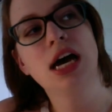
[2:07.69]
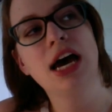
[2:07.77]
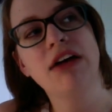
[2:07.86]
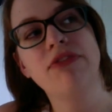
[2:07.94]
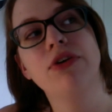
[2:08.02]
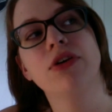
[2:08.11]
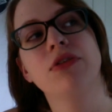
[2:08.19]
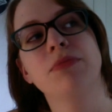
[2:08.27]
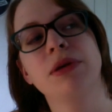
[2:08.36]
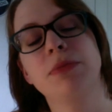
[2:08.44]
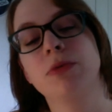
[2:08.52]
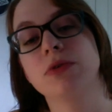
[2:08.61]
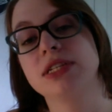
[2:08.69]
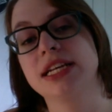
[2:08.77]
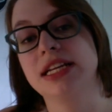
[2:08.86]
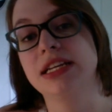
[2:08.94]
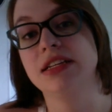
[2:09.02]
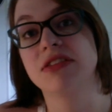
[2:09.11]
I've heard people
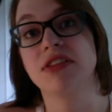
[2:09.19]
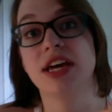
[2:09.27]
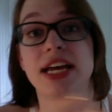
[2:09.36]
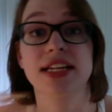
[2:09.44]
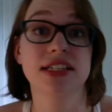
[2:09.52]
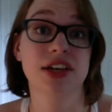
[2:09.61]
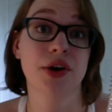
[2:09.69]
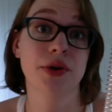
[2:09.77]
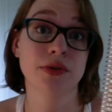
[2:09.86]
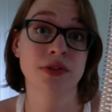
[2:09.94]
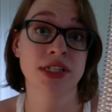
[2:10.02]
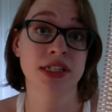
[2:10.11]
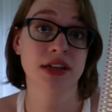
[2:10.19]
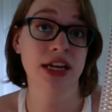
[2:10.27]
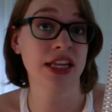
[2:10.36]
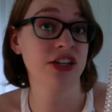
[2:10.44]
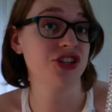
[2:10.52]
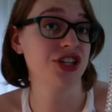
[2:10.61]
send the hex codes,
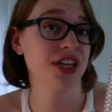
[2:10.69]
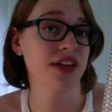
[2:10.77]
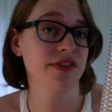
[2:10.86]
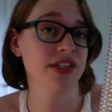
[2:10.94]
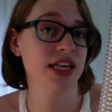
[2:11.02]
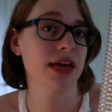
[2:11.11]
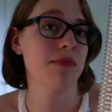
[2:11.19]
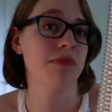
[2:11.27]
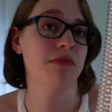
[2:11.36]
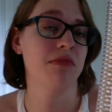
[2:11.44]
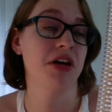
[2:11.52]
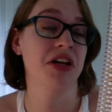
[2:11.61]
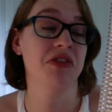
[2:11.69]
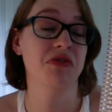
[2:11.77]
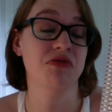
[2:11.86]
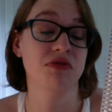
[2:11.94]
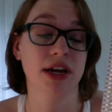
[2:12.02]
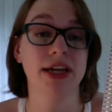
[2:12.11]
and she gives them a
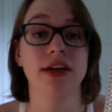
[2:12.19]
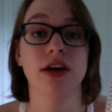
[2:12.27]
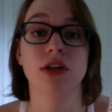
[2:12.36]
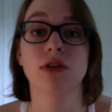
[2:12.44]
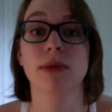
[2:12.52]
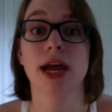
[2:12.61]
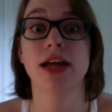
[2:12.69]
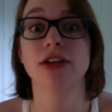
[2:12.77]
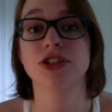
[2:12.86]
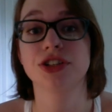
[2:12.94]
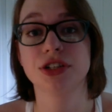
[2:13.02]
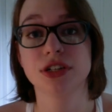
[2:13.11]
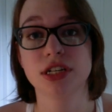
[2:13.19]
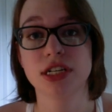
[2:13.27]
great color match.